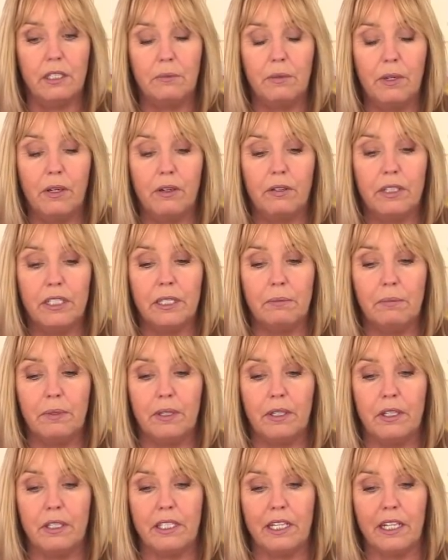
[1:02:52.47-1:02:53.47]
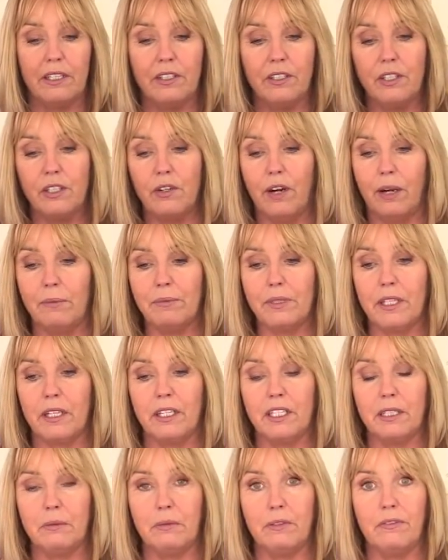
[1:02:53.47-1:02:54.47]
to be honest, because then your straps
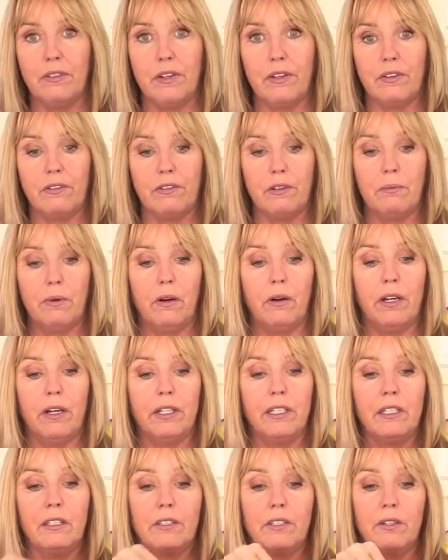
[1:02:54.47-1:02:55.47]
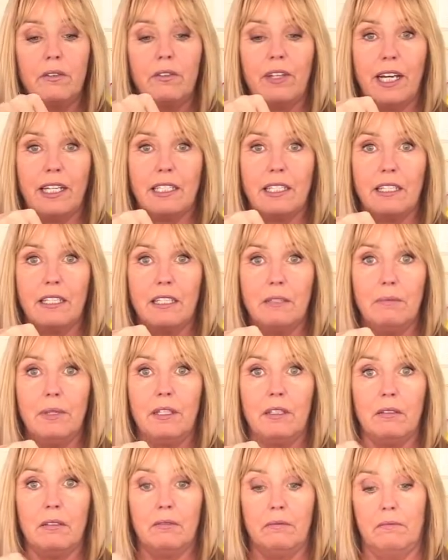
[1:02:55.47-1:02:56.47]
are going to be further apart and it'll do that in the
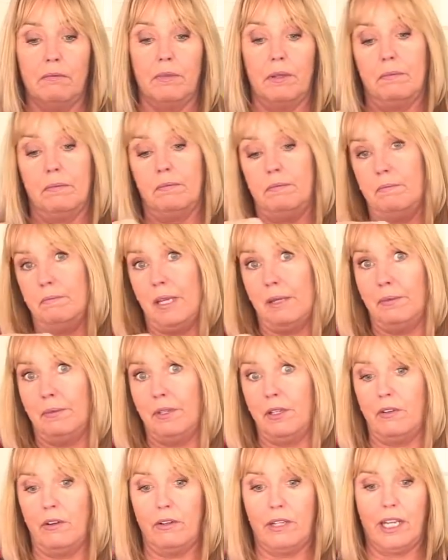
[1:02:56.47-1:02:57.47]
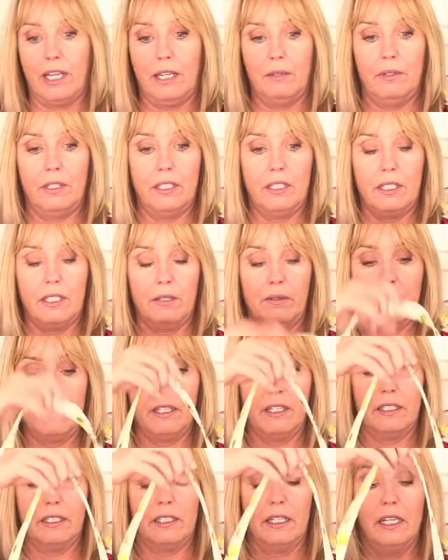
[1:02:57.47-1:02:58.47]
middle. But maybe you're okay with it
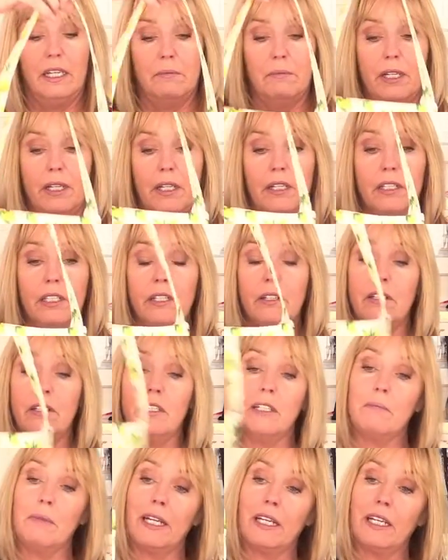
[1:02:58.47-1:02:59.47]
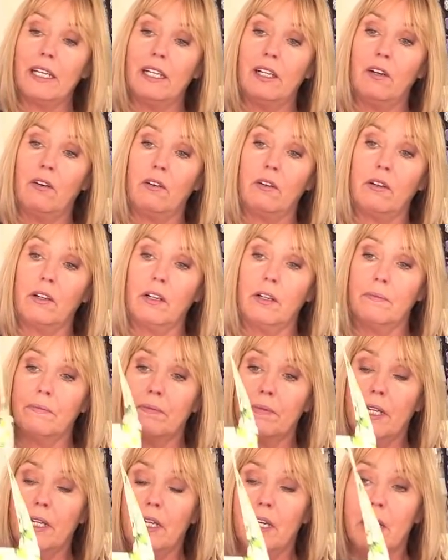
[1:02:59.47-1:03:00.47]
doing that. But you could certainly make it longer.
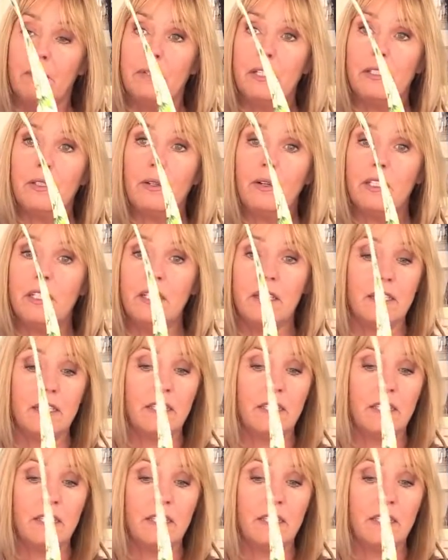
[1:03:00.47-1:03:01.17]
But it's quite